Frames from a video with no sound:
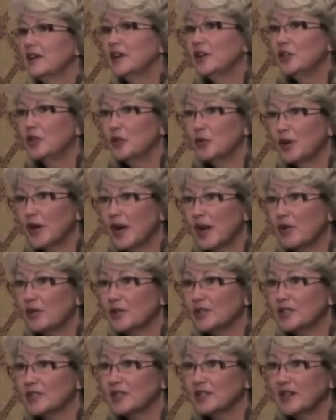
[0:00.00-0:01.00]
and three
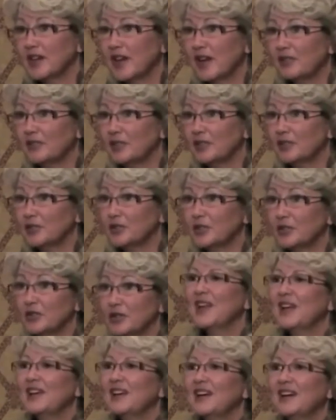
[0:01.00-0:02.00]
hours in the afternoon.